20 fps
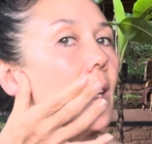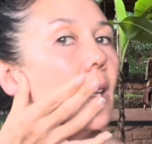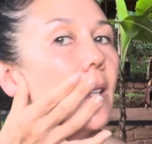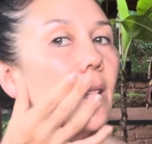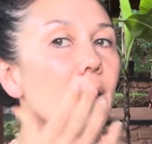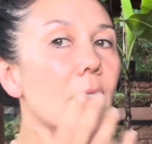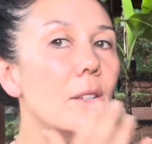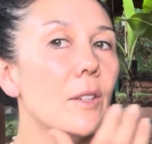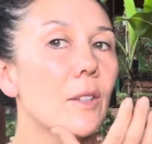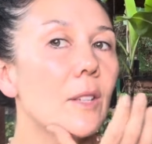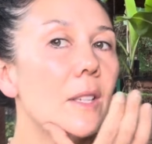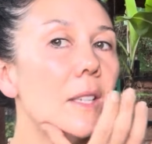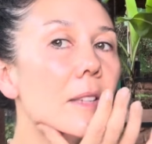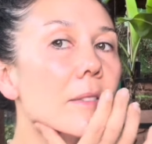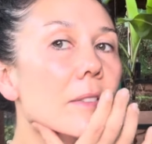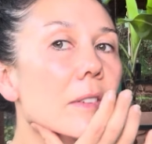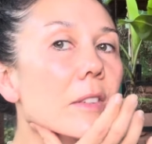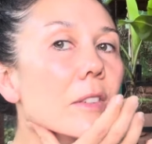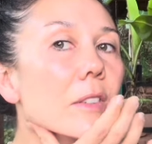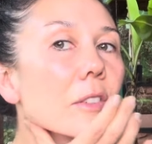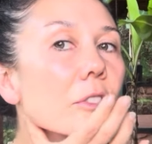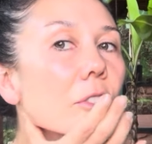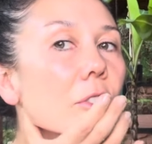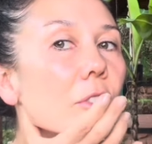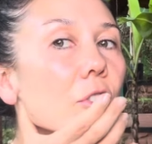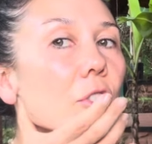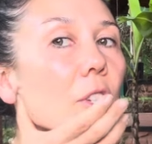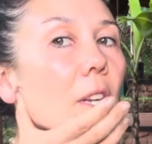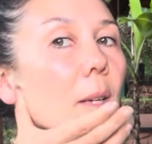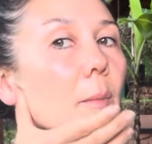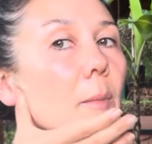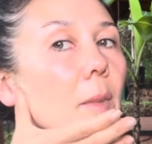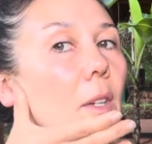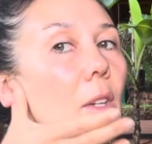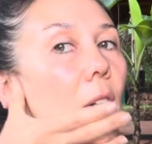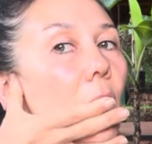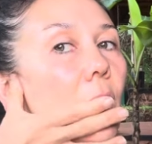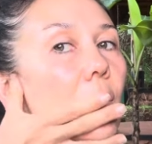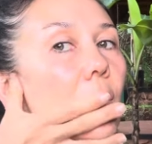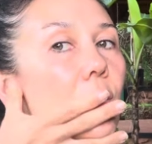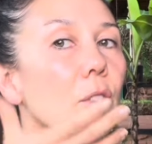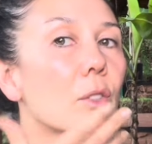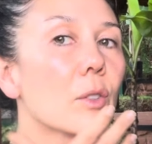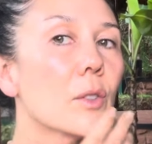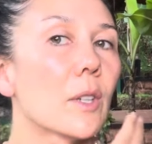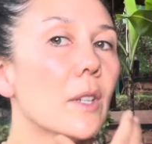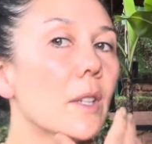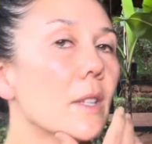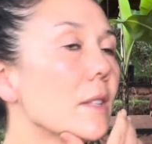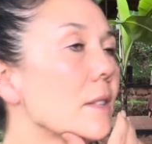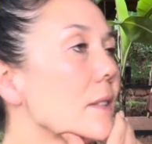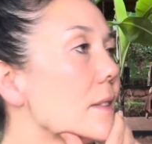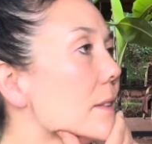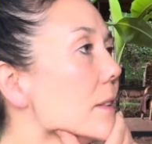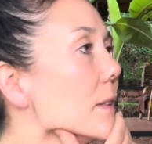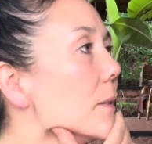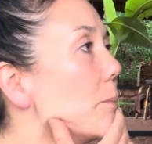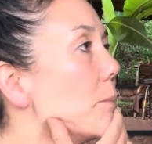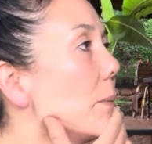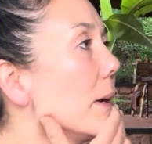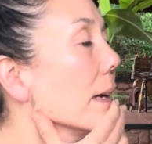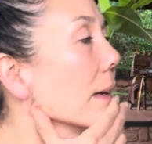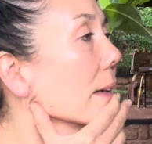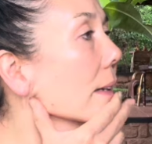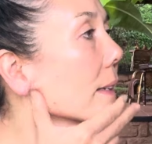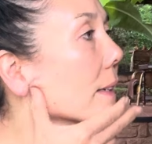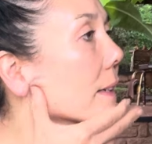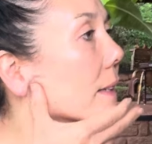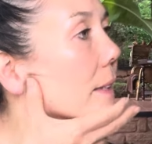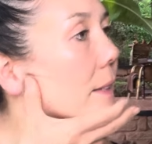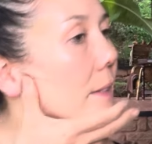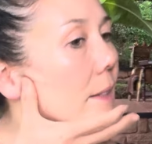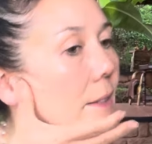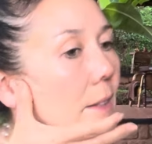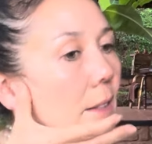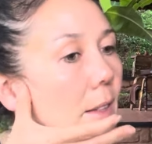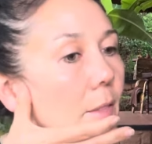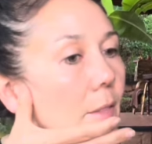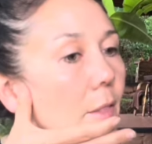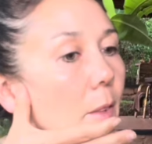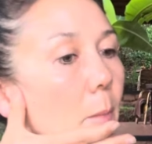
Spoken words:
And you can even just shape the contour to the back of the